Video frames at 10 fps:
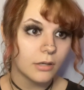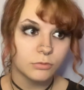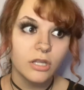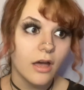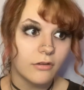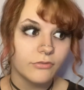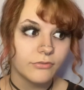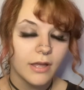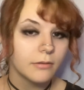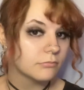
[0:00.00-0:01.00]
love
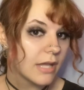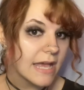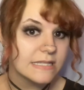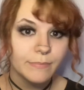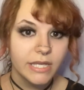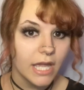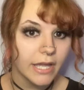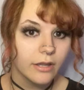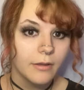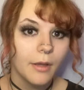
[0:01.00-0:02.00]
as
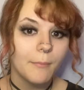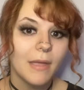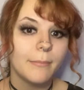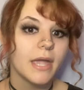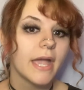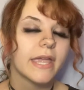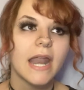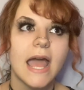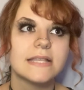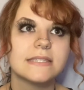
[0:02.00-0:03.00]
being. Maybe I could
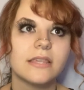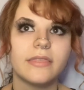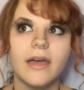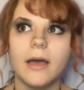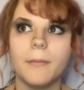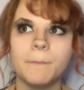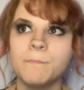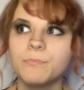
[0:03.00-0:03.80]
ask them,